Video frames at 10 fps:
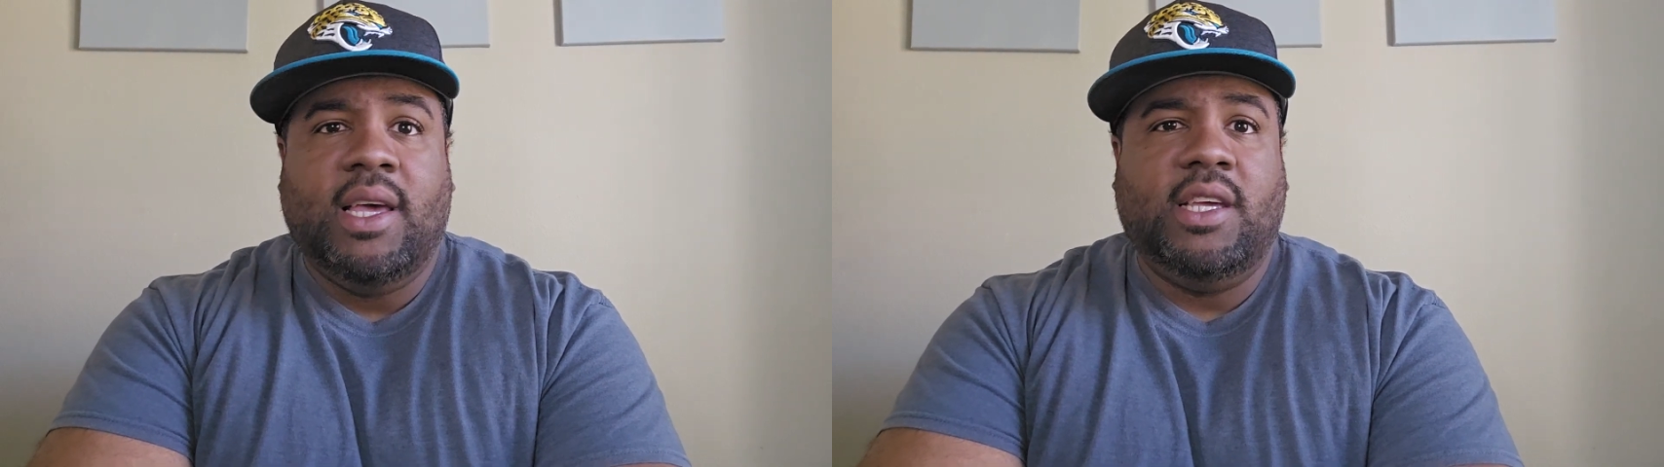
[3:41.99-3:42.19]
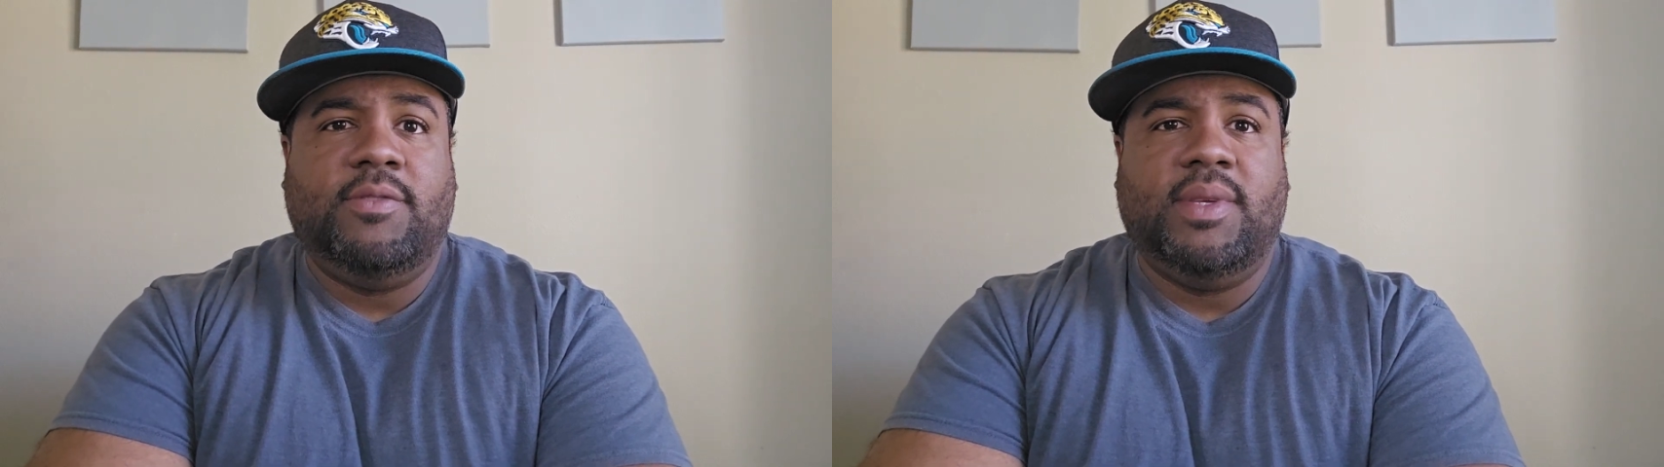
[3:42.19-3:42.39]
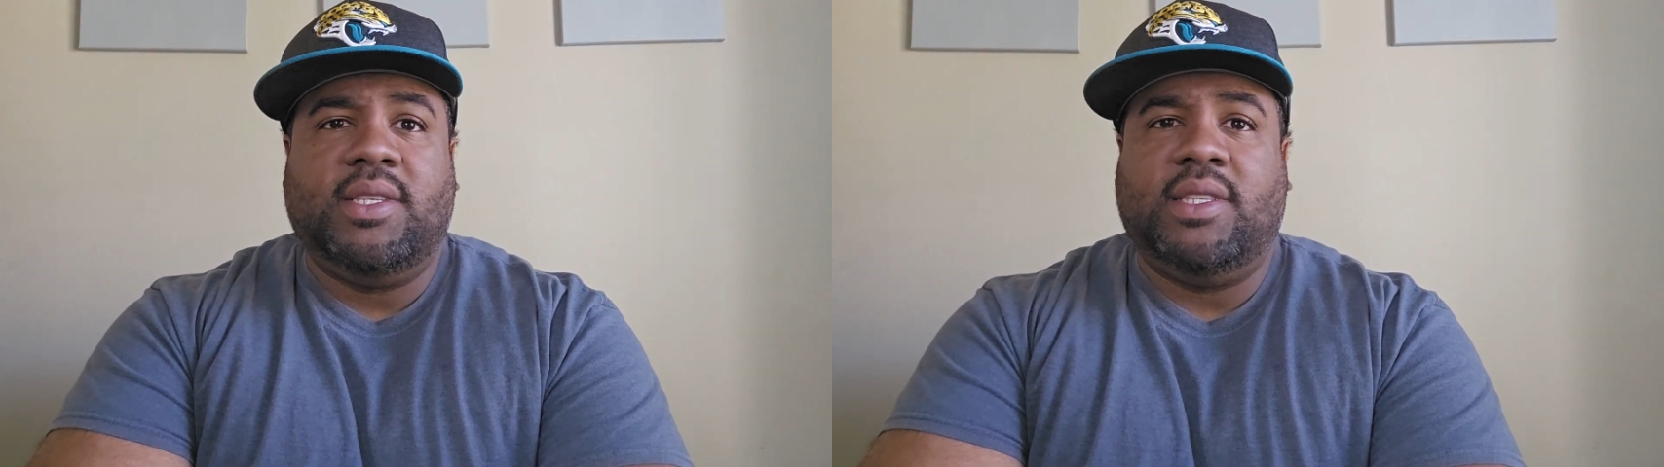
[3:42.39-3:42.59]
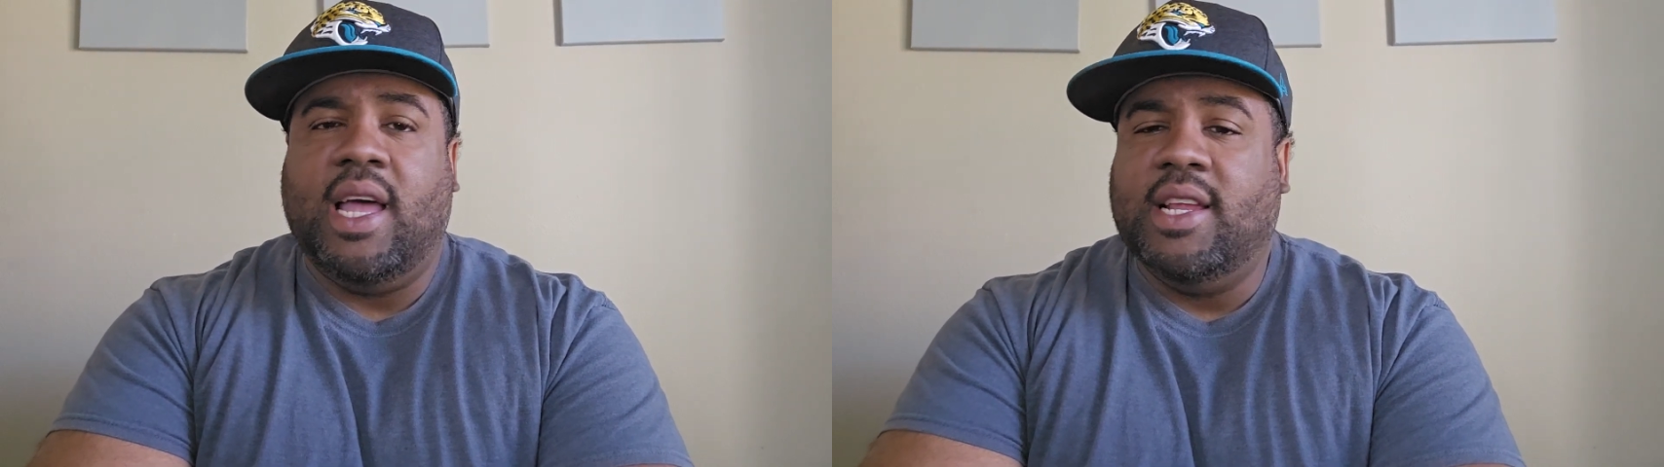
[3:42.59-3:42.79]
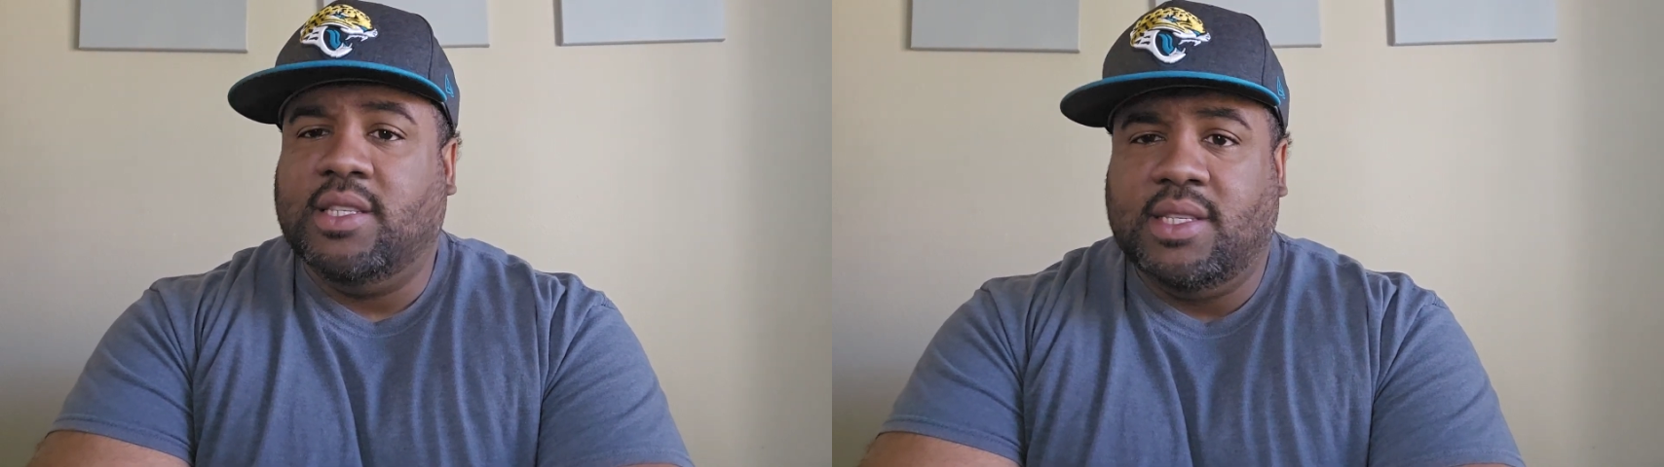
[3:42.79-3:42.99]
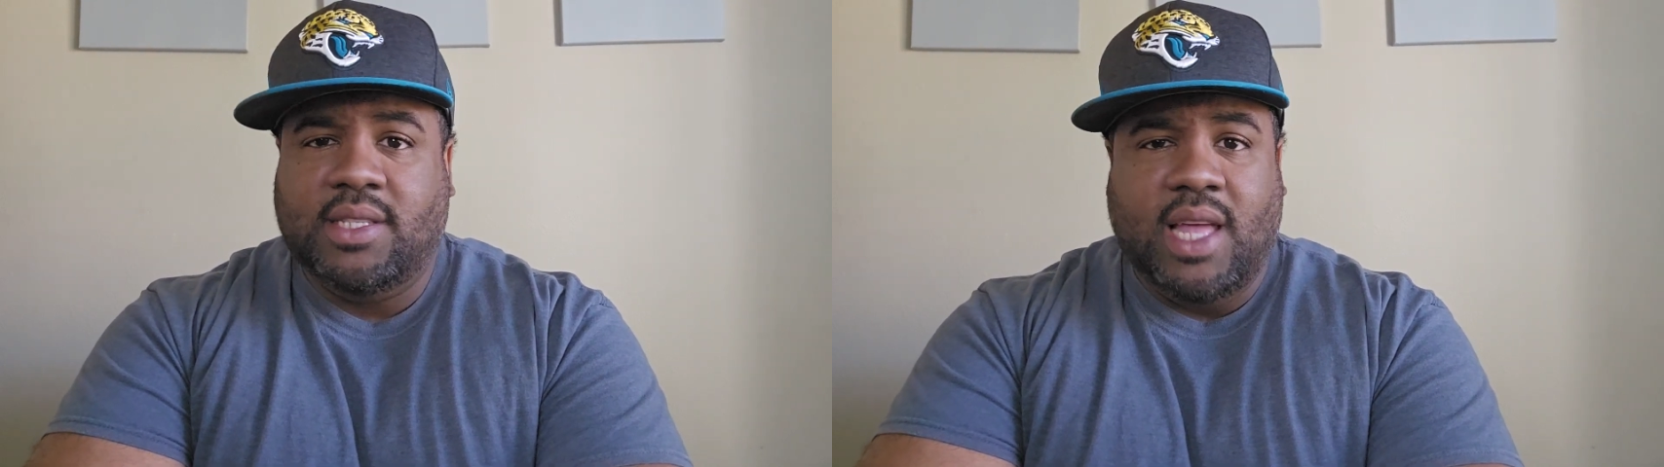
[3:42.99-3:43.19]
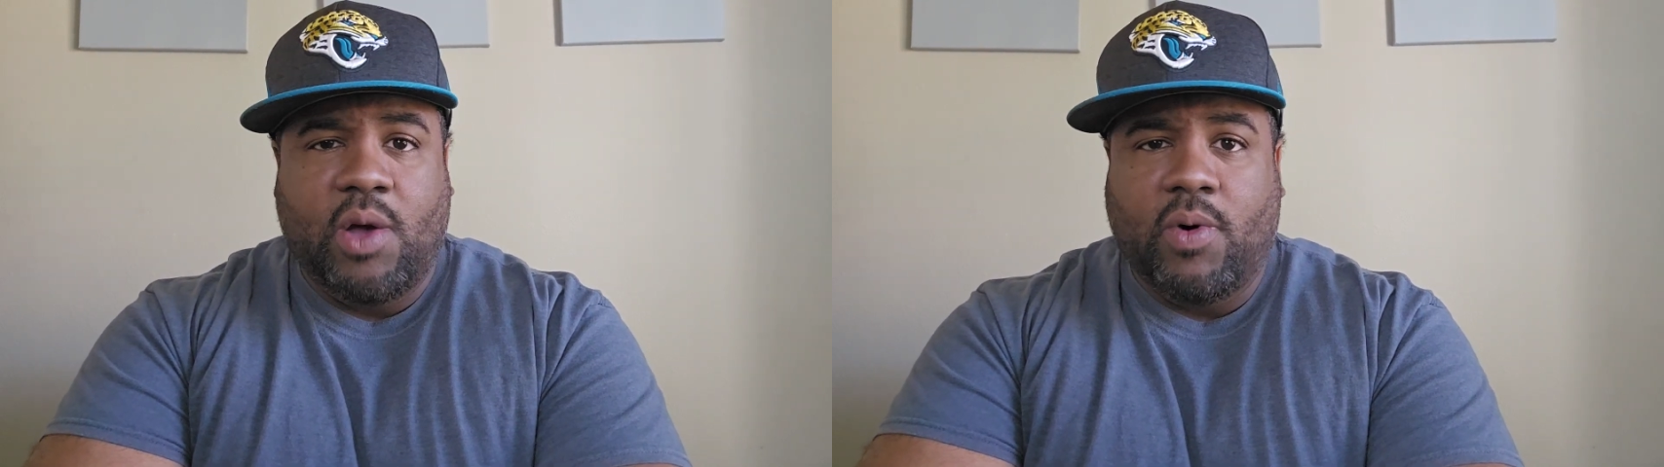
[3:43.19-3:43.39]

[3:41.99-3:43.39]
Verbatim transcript: He's been stating since day